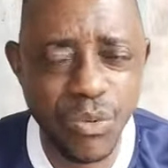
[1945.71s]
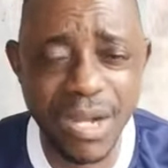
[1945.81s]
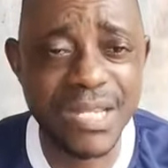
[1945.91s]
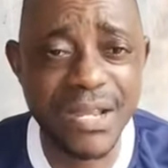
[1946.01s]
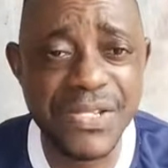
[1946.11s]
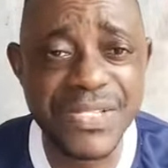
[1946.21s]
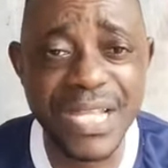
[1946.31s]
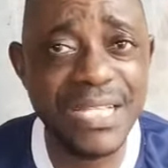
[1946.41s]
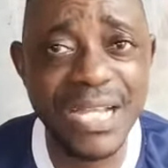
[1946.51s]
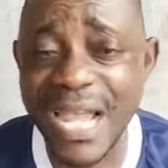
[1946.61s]
When there is
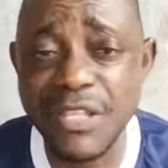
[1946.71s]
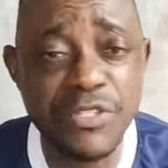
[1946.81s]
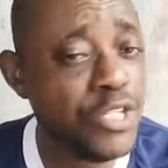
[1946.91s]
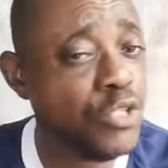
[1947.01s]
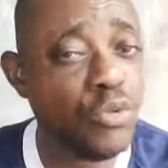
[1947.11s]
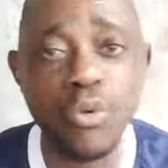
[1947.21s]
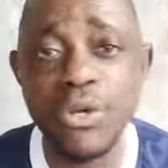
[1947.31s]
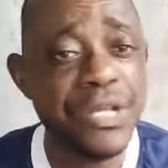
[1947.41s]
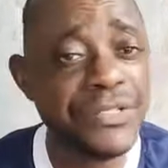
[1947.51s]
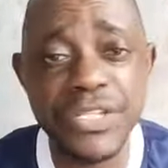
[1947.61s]
steady light,
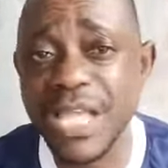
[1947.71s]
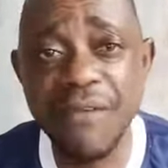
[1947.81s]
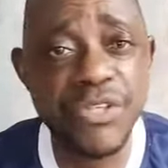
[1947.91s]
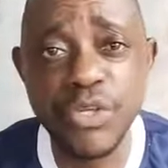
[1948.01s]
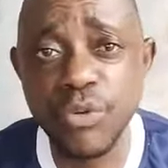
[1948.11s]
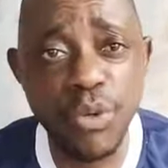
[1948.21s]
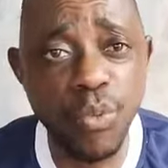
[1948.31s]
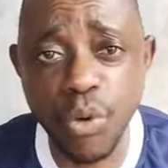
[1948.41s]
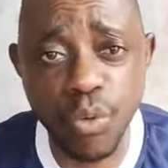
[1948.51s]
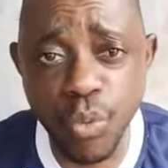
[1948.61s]
everything will
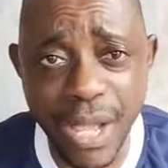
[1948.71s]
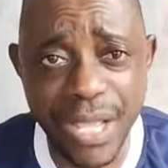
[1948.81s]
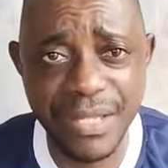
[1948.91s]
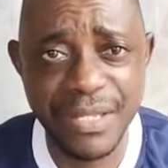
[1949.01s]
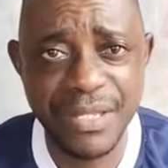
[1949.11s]
work well.